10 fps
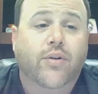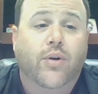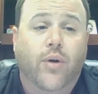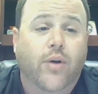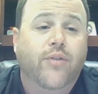
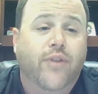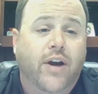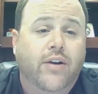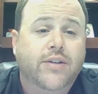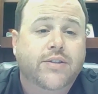
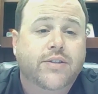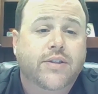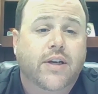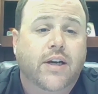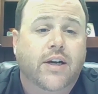
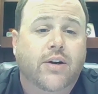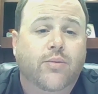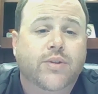coronavirus.